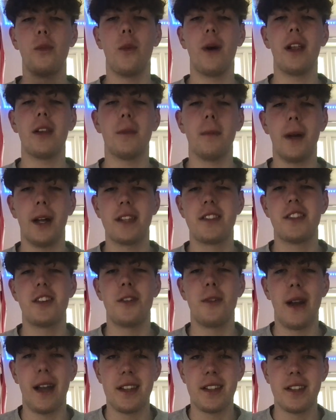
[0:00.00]
welcome back
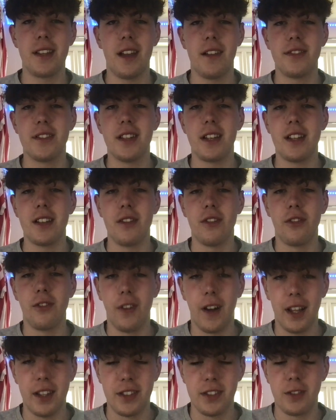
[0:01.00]
to SAFC
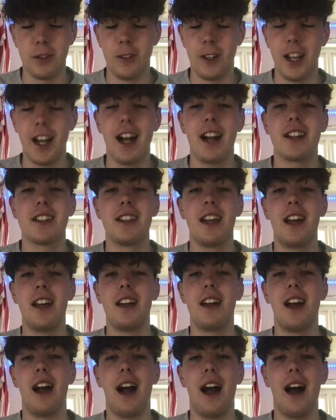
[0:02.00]
Fans React,
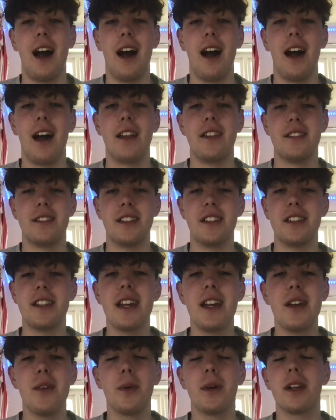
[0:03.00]
and
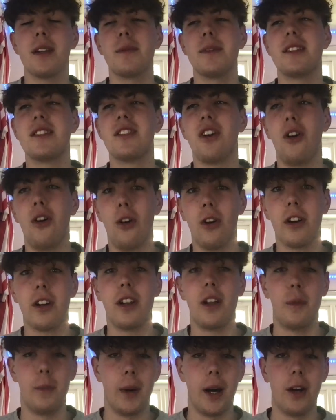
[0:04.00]
today we're going to be talking
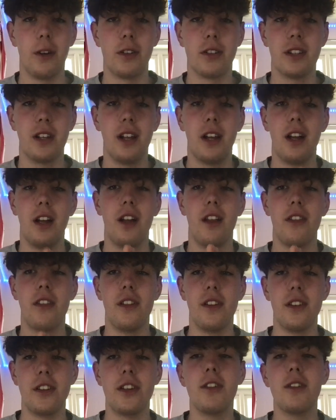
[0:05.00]
about
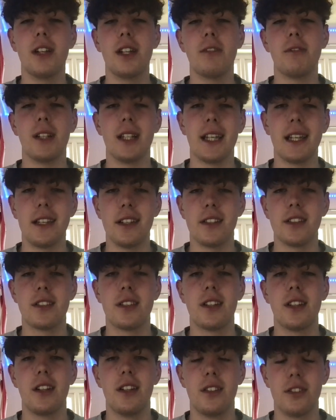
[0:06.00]
the newly
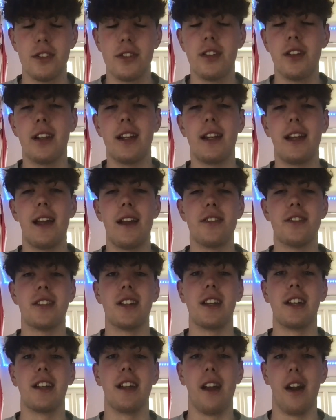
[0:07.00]
released Sunderland
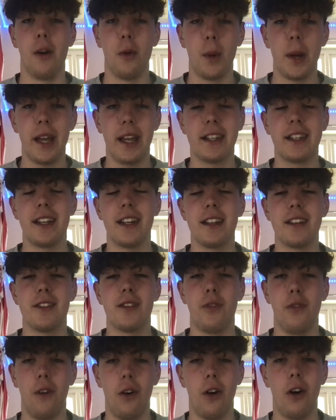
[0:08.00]
FC away kit
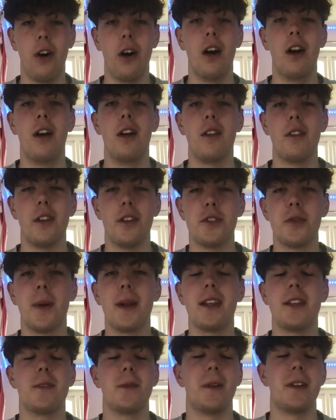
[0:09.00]
for the
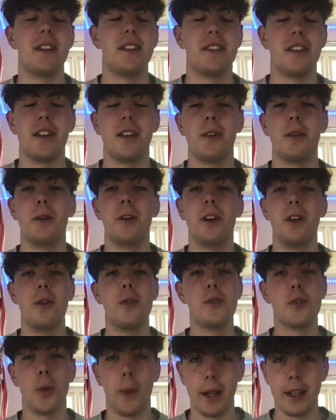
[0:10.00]

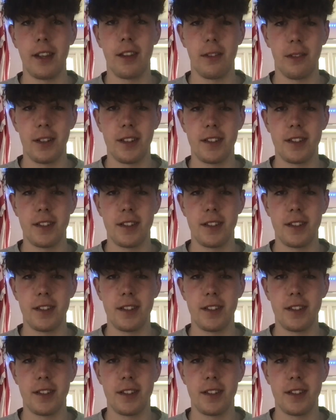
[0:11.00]
2022-23